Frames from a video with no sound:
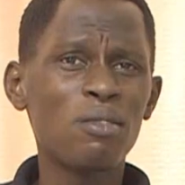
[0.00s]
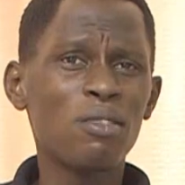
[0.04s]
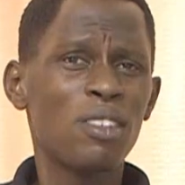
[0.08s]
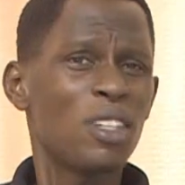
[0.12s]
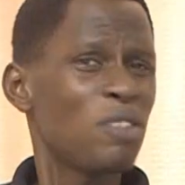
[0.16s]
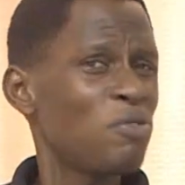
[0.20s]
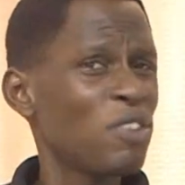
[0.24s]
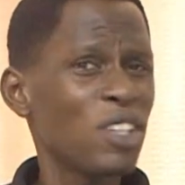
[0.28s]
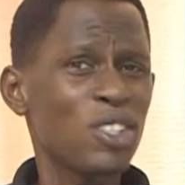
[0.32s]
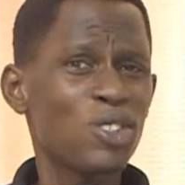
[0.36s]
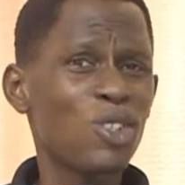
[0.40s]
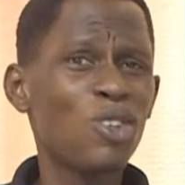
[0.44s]

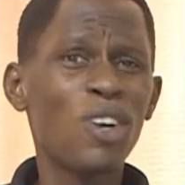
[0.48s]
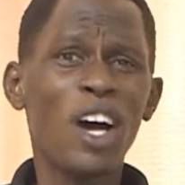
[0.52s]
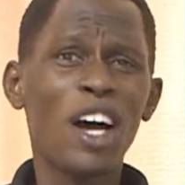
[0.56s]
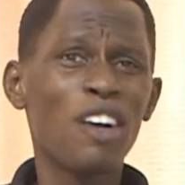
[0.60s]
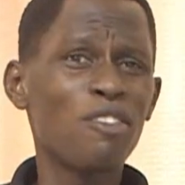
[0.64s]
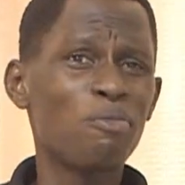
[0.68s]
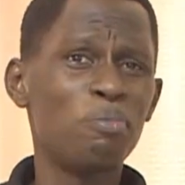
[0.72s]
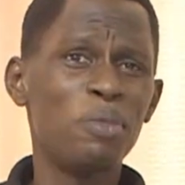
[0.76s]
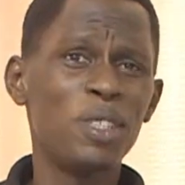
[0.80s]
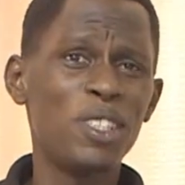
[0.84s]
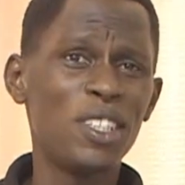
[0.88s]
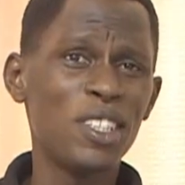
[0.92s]
Rivers don't
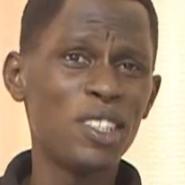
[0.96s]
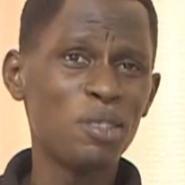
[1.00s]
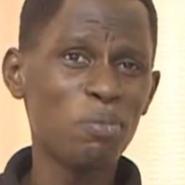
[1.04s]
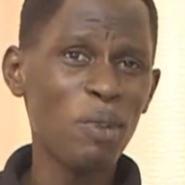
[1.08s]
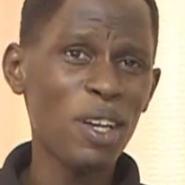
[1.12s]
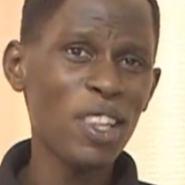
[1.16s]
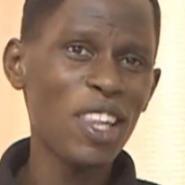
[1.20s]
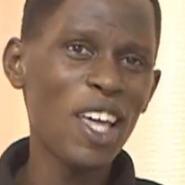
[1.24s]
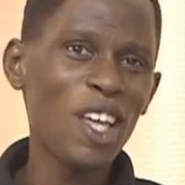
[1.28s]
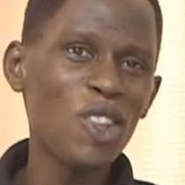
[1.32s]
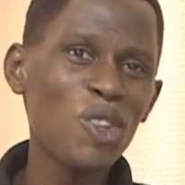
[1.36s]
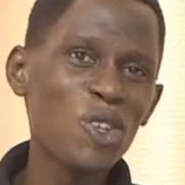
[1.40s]
have beaches,
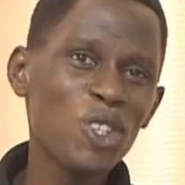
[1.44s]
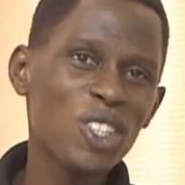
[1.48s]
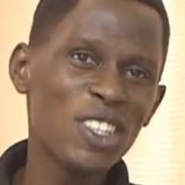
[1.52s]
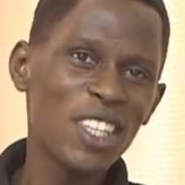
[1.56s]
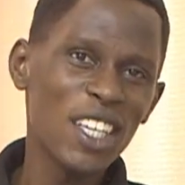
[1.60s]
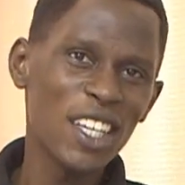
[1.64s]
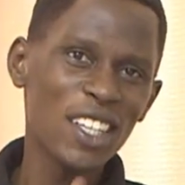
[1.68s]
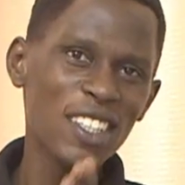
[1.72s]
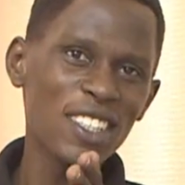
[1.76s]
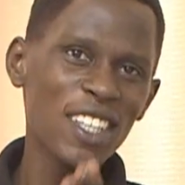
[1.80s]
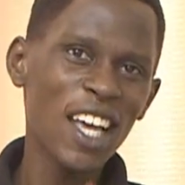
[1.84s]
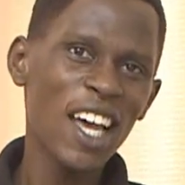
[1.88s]
but there are those
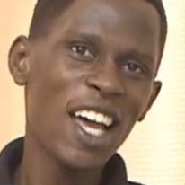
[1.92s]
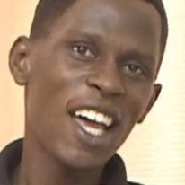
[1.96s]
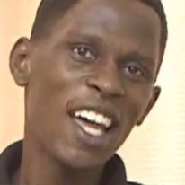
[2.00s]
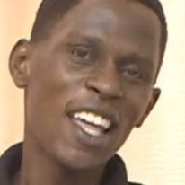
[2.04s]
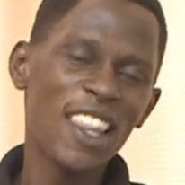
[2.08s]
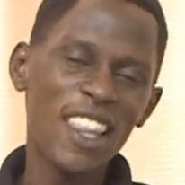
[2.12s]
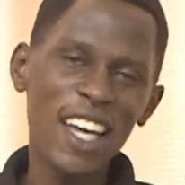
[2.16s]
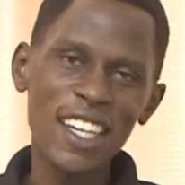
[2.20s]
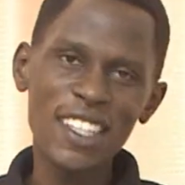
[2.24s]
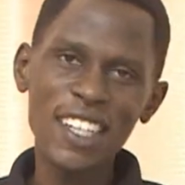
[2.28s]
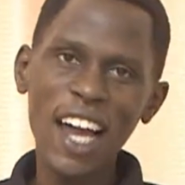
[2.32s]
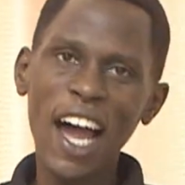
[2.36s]
things
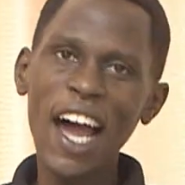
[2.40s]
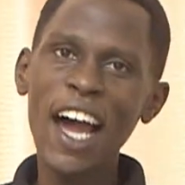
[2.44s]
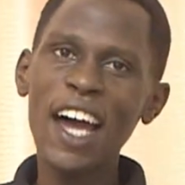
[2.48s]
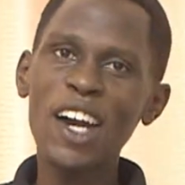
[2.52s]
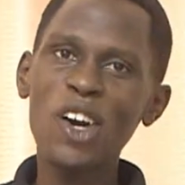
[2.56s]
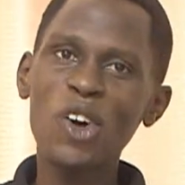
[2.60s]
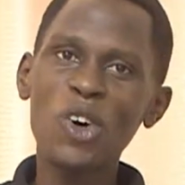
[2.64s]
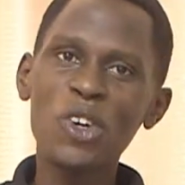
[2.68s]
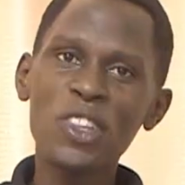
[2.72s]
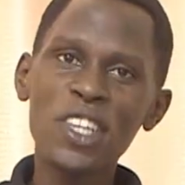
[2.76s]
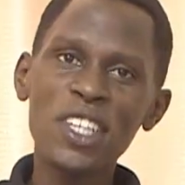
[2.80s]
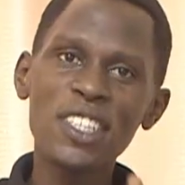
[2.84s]
that
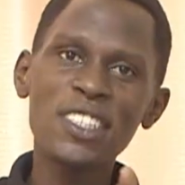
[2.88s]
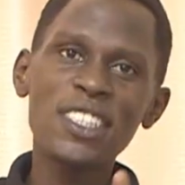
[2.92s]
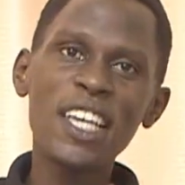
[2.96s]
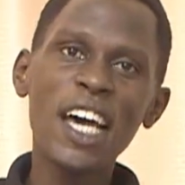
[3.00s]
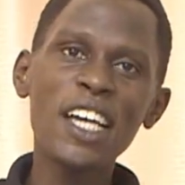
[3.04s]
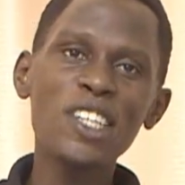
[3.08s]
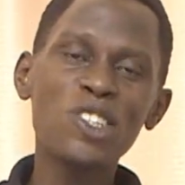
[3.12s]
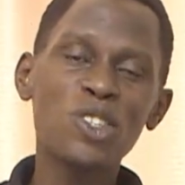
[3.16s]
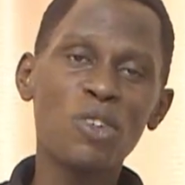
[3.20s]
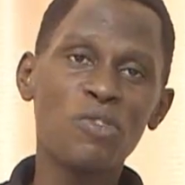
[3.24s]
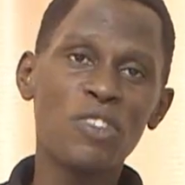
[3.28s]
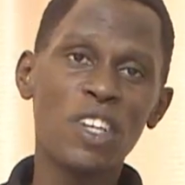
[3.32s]
are on the
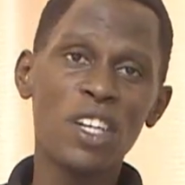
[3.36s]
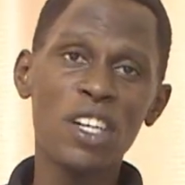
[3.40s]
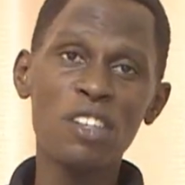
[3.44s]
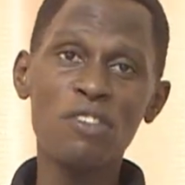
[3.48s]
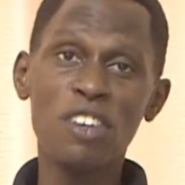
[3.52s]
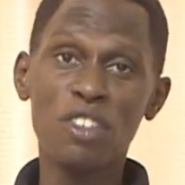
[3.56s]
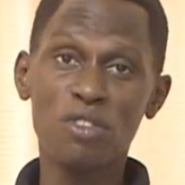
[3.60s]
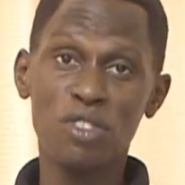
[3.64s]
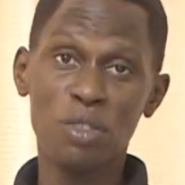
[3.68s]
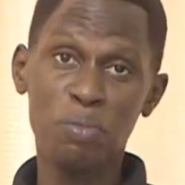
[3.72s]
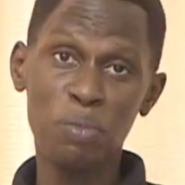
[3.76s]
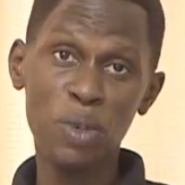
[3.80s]
sides of the
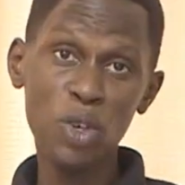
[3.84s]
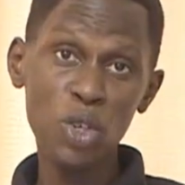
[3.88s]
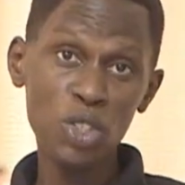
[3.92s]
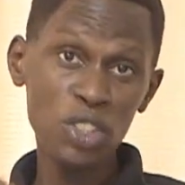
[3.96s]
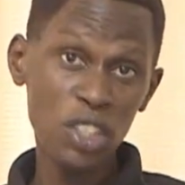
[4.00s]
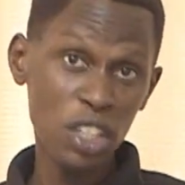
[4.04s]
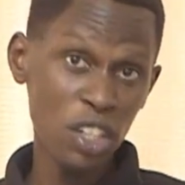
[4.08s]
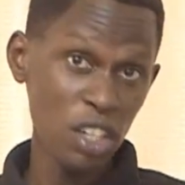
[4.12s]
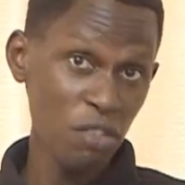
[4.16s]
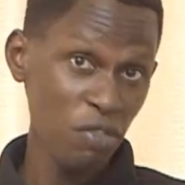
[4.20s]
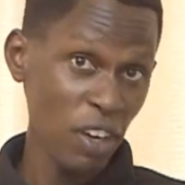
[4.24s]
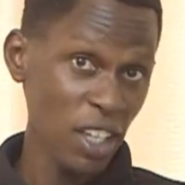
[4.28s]
rivers,
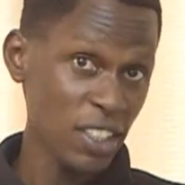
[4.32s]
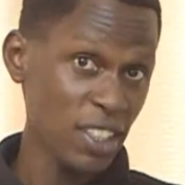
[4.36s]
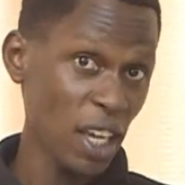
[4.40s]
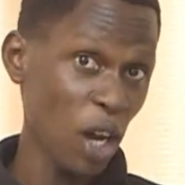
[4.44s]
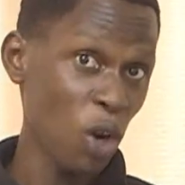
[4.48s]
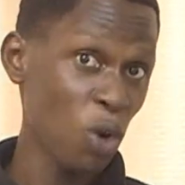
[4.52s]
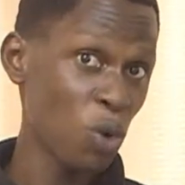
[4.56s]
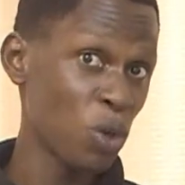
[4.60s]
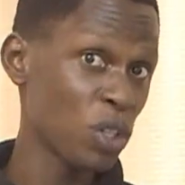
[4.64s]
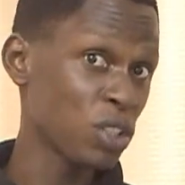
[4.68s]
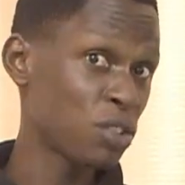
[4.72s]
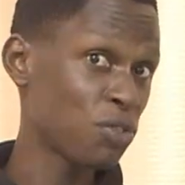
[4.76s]
because the rivers
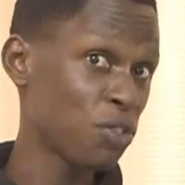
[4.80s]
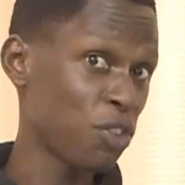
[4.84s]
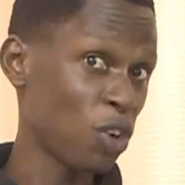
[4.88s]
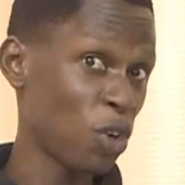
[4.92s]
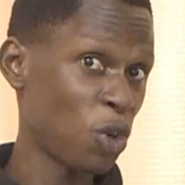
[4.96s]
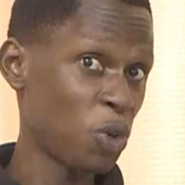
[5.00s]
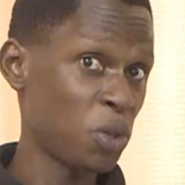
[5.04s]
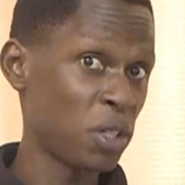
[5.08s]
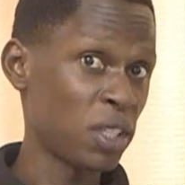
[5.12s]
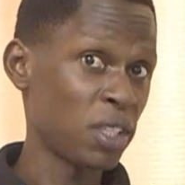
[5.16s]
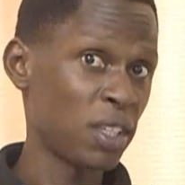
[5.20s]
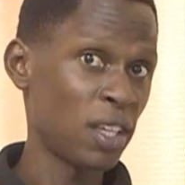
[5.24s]
are always
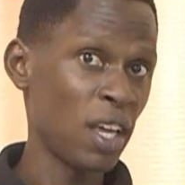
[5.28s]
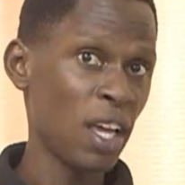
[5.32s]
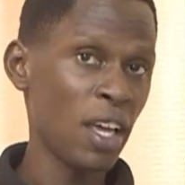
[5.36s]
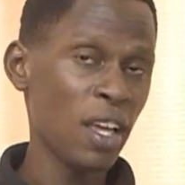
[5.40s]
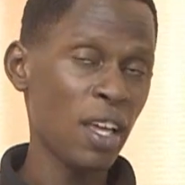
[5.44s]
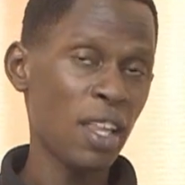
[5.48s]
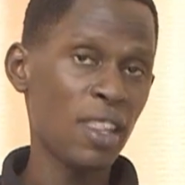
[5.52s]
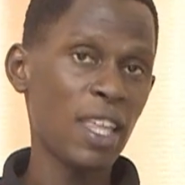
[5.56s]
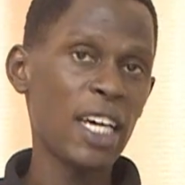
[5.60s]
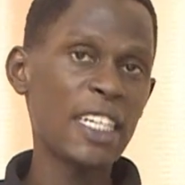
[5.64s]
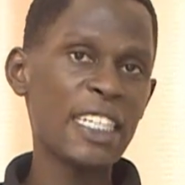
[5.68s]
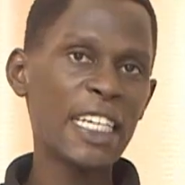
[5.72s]
flowing,
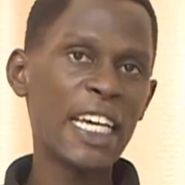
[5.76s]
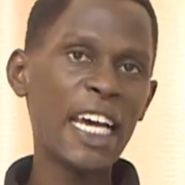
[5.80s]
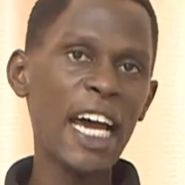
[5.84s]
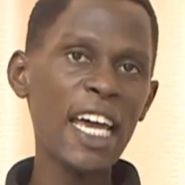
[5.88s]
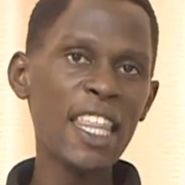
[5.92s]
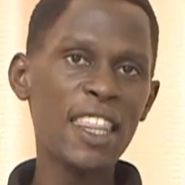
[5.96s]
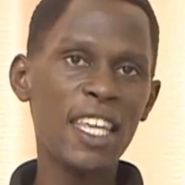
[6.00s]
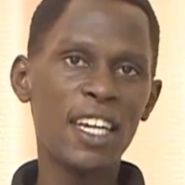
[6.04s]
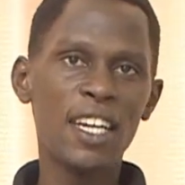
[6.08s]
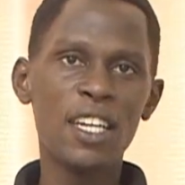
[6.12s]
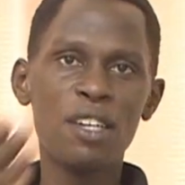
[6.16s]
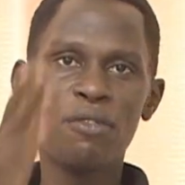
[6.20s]
that
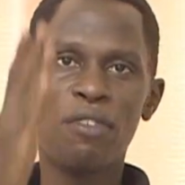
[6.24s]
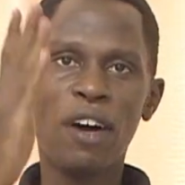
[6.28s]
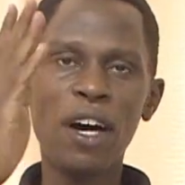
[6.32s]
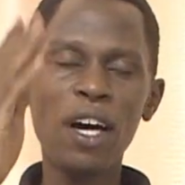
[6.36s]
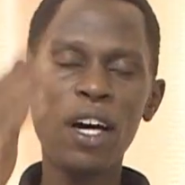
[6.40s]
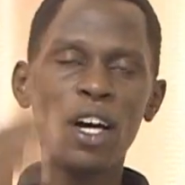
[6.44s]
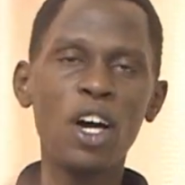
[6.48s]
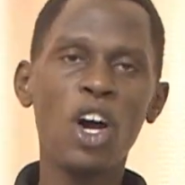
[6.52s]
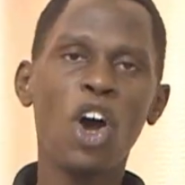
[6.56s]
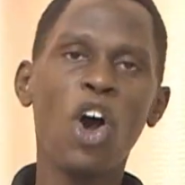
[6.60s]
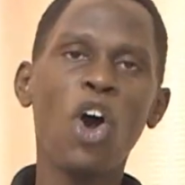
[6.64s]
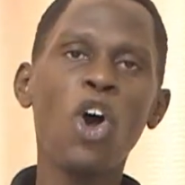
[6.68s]
guide the river
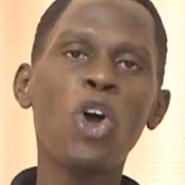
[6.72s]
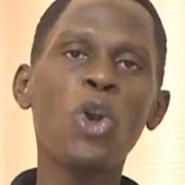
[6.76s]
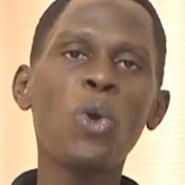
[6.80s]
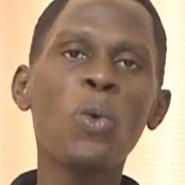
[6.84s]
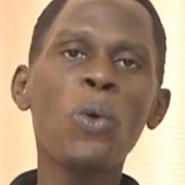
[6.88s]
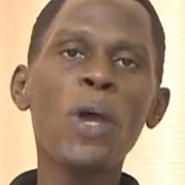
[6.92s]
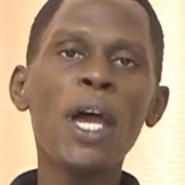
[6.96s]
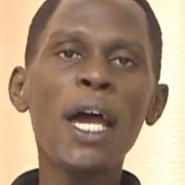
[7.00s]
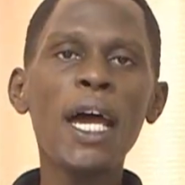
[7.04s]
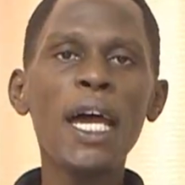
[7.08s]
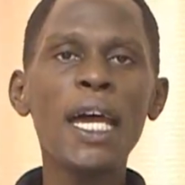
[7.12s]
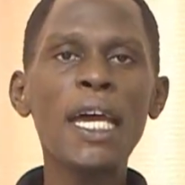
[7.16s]
on
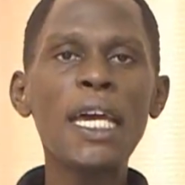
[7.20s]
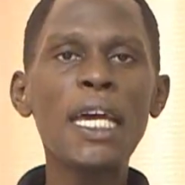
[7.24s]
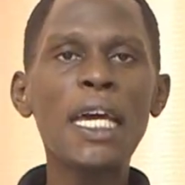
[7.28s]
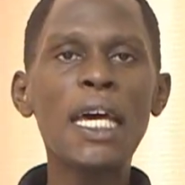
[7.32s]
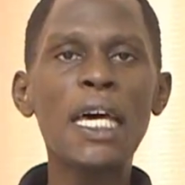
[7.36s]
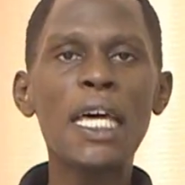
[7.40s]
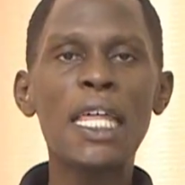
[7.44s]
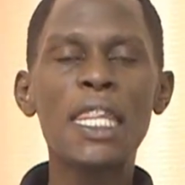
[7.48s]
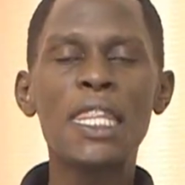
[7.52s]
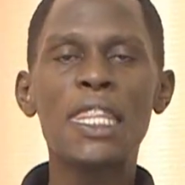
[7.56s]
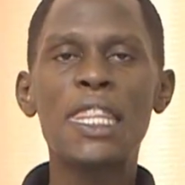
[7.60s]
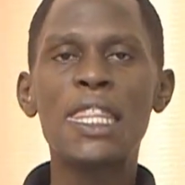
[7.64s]
where
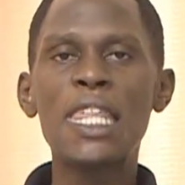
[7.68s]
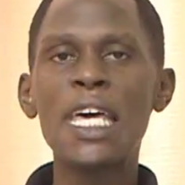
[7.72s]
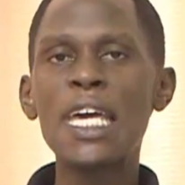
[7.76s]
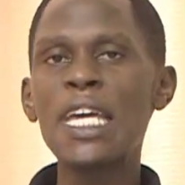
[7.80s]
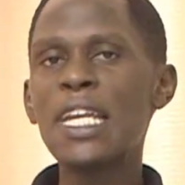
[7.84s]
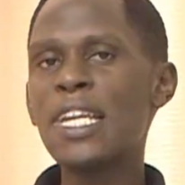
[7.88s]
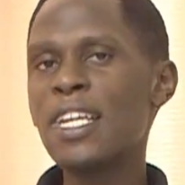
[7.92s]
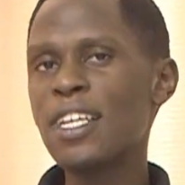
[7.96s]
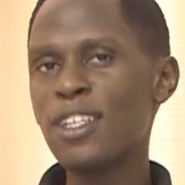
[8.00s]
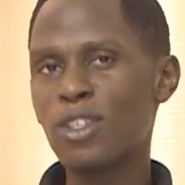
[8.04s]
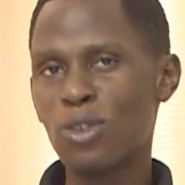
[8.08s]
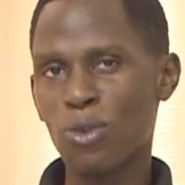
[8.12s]

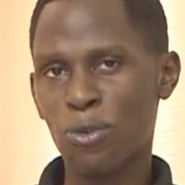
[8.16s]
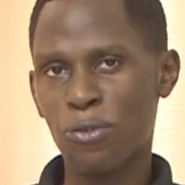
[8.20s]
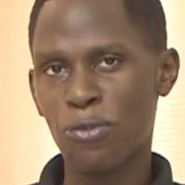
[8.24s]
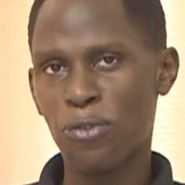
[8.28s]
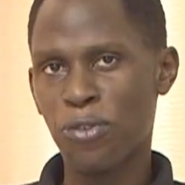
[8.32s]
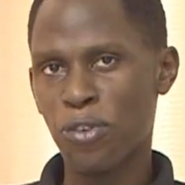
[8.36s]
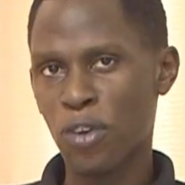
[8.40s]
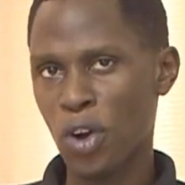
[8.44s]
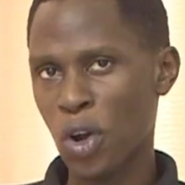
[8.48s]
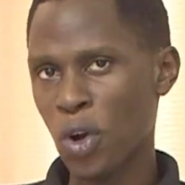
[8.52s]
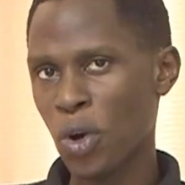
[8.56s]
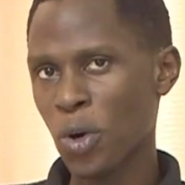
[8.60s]
they need to
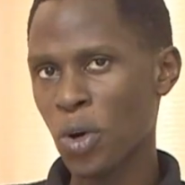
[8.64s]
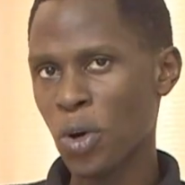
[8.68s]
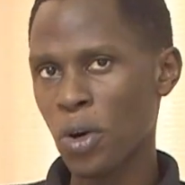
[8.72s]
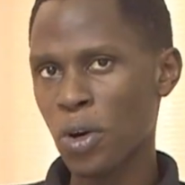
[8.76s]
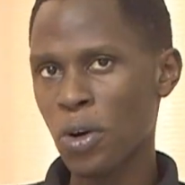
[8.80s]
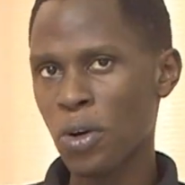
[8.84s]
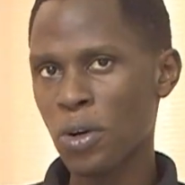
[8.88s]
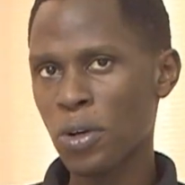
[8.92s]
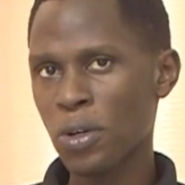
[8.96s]
flow